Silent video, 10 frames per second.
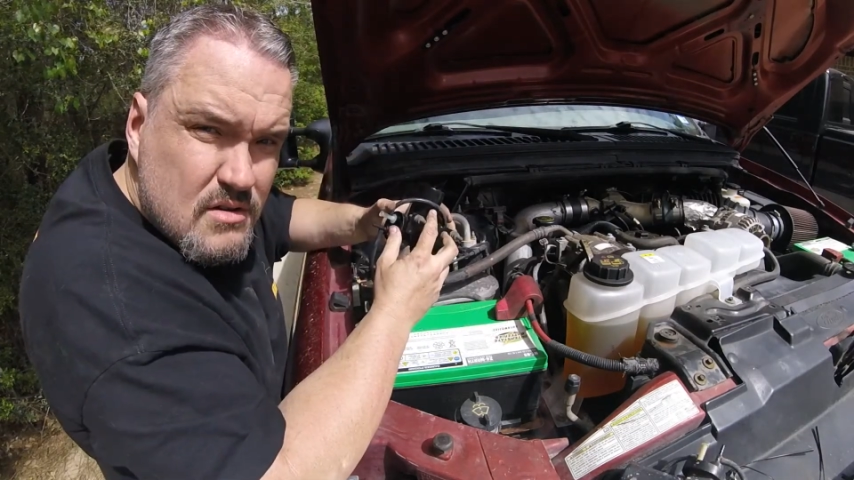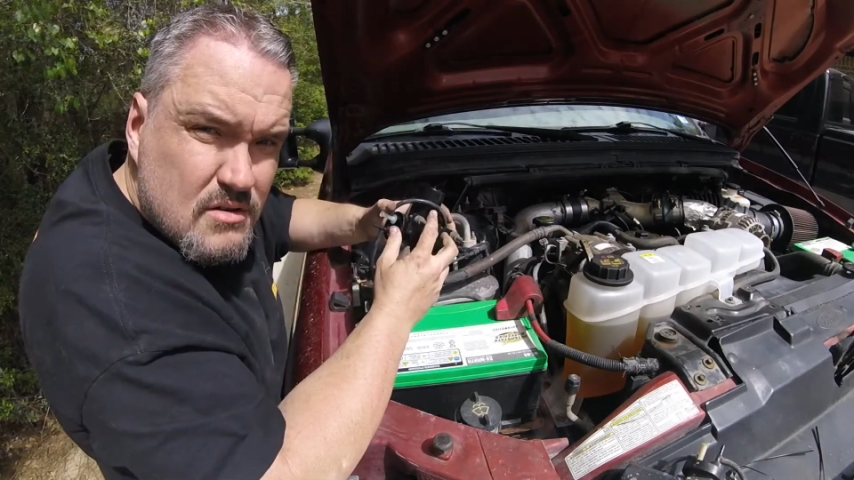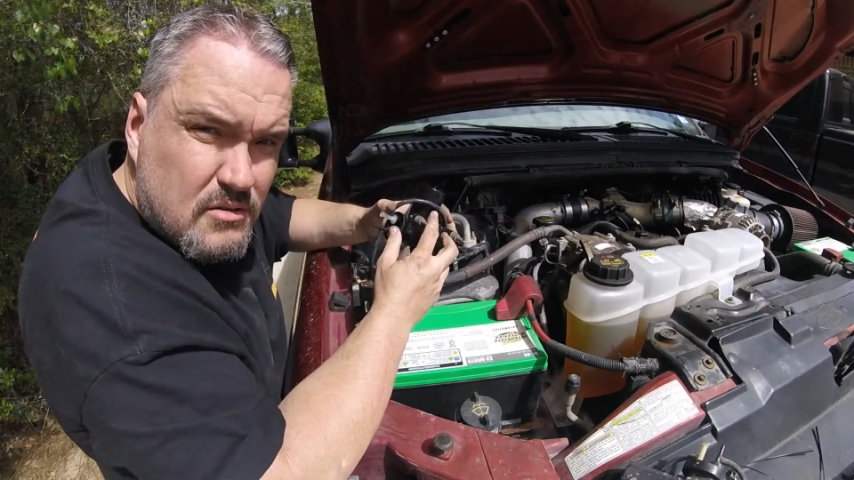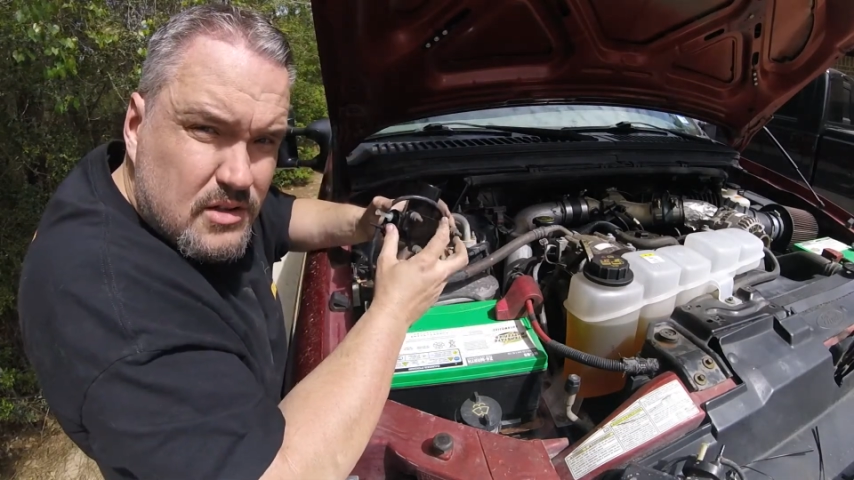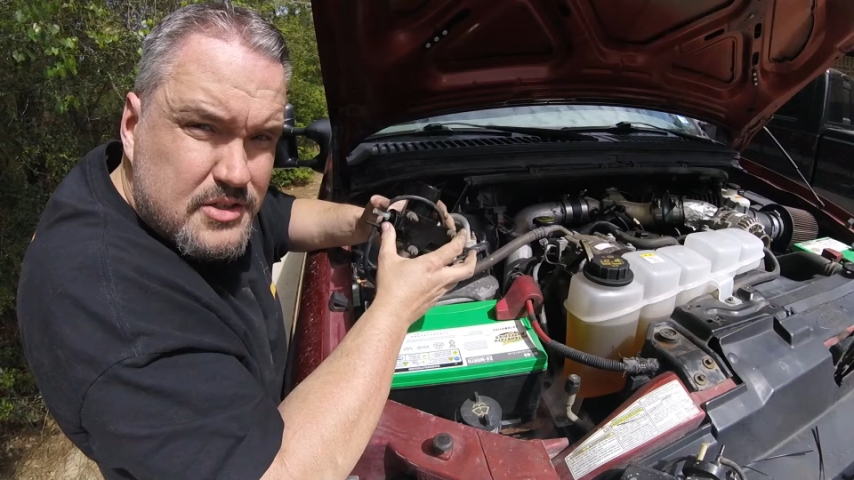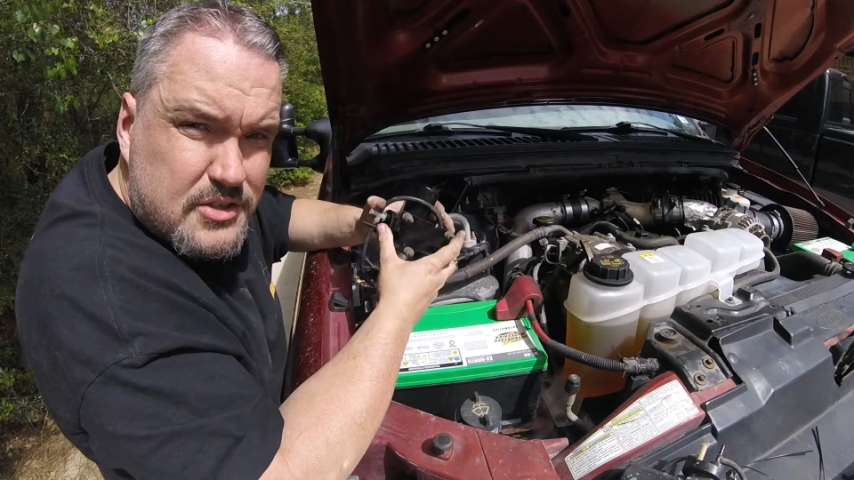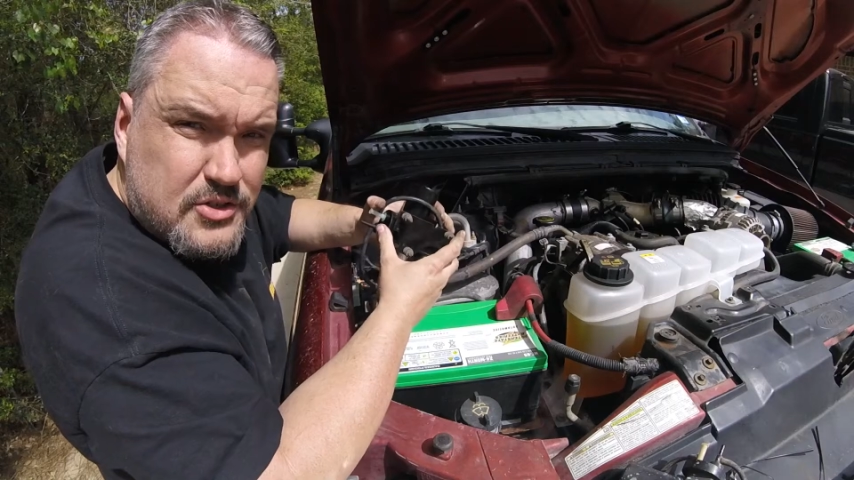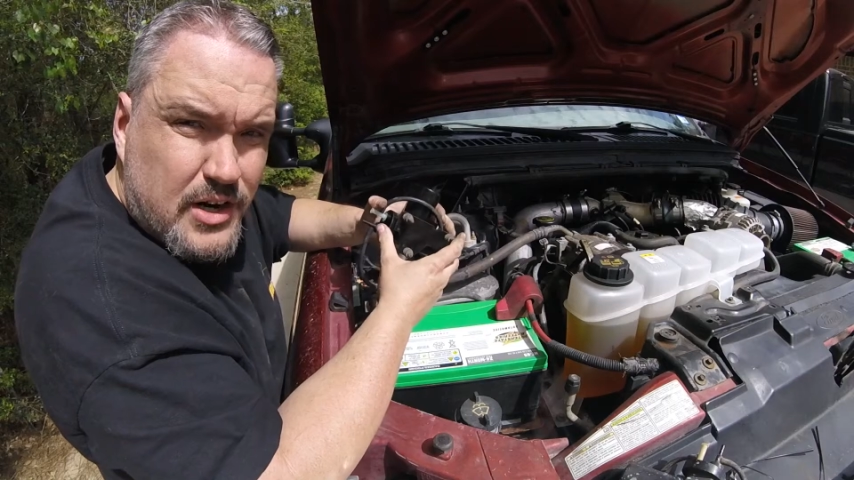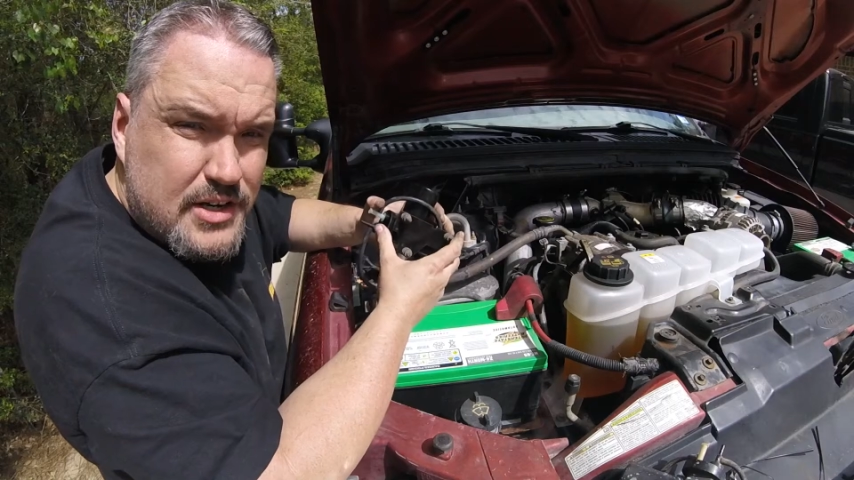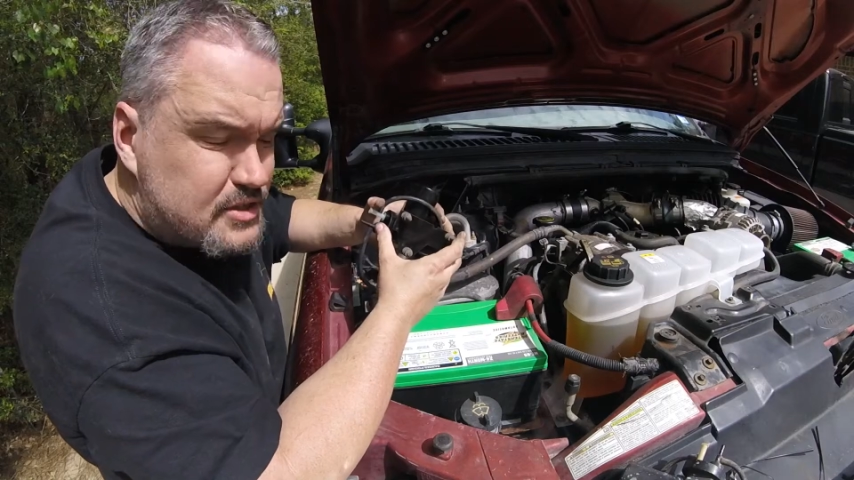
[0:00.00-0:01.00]
Well, this is
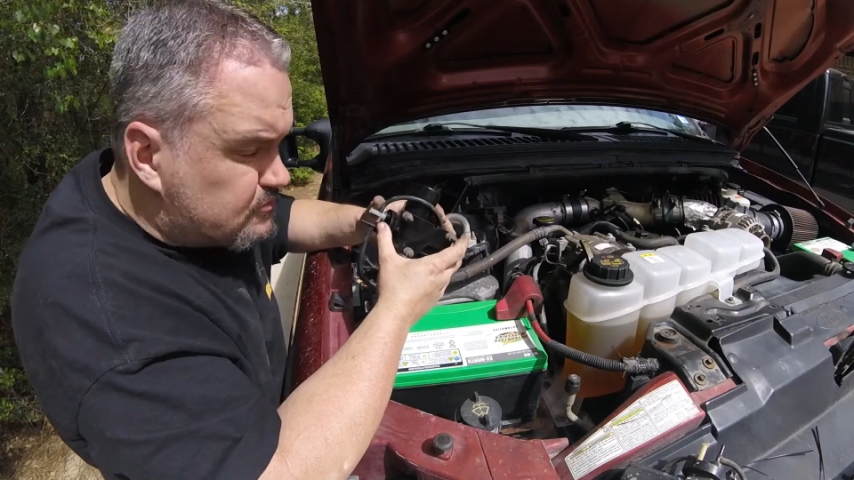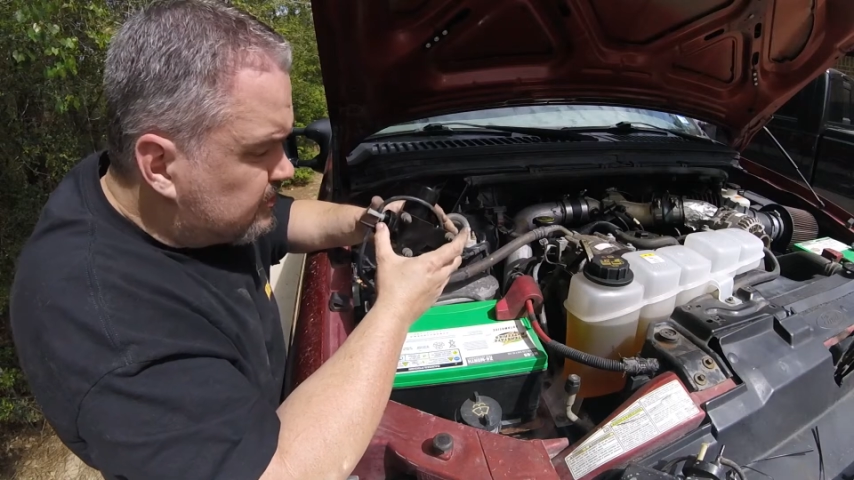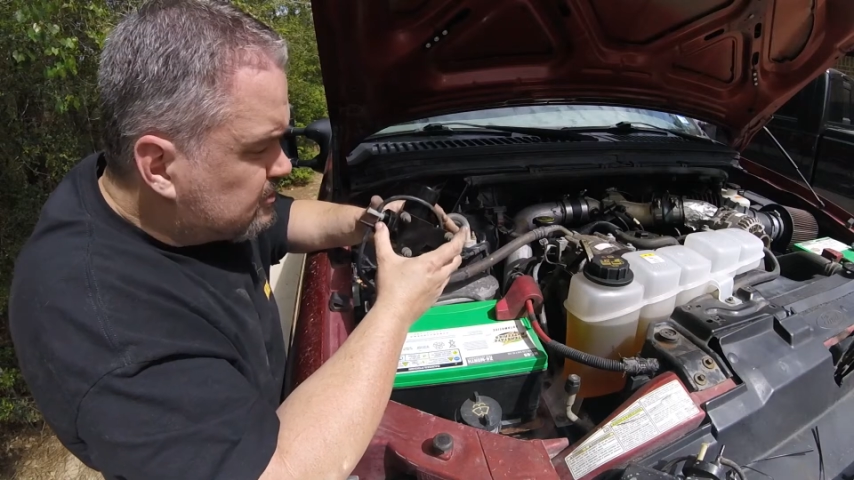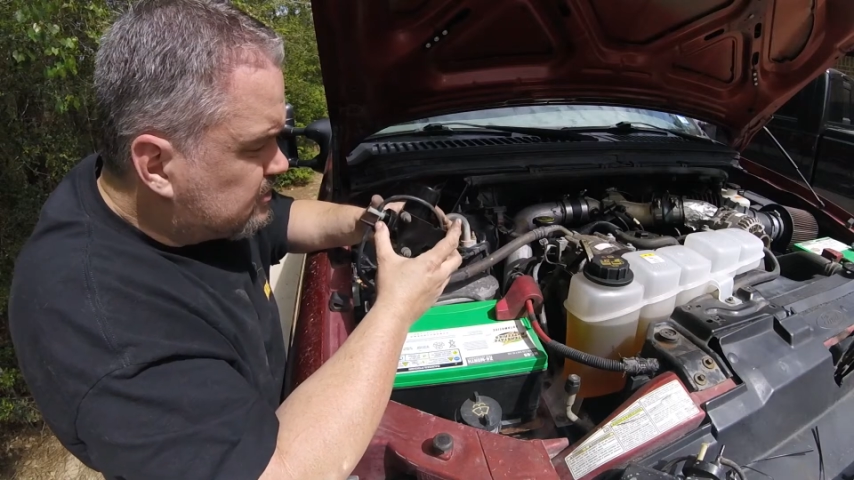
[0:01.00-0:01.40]
crazy, folks.